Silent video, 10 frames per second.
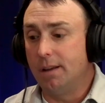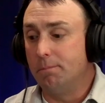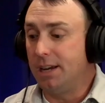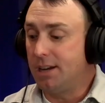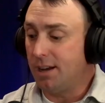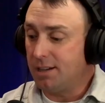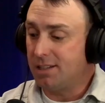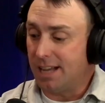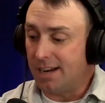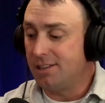
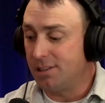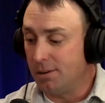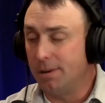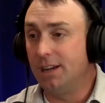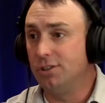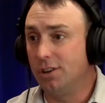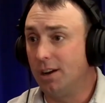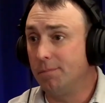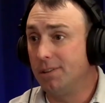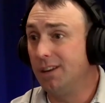Because that is their main
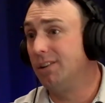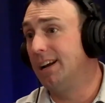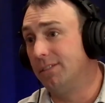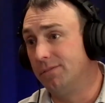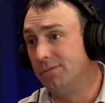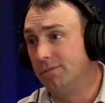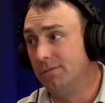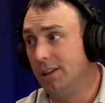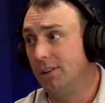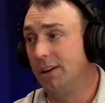job, they don't have
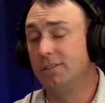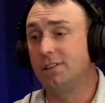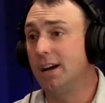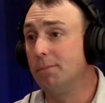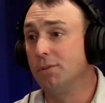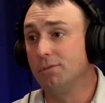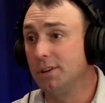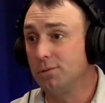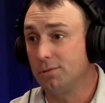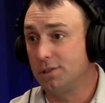the time or the
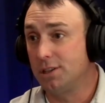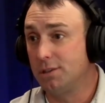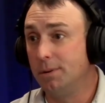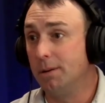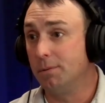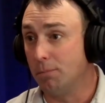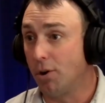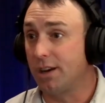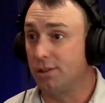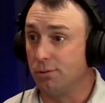resources to be able to
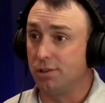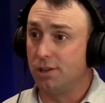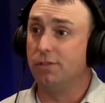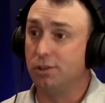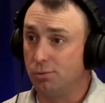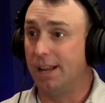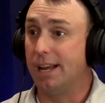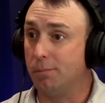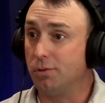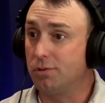market those individual
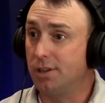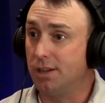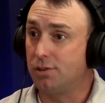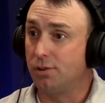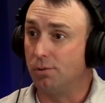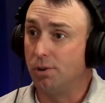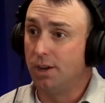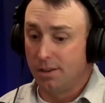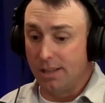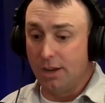animals. And so
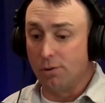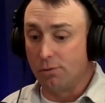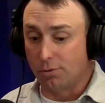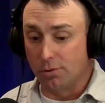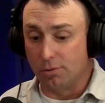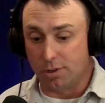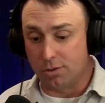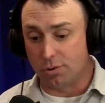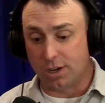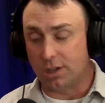they go through the
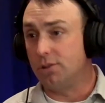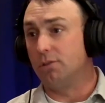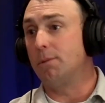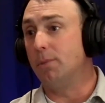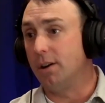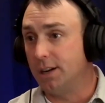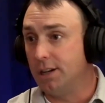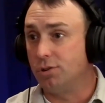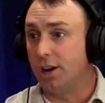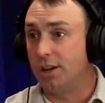traditional
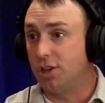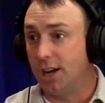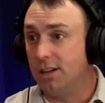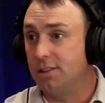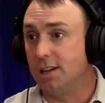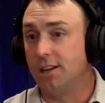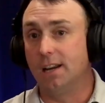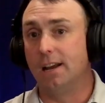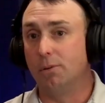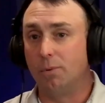commodity chains,
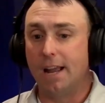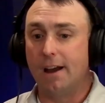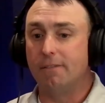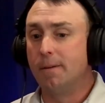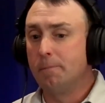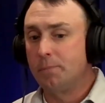and we have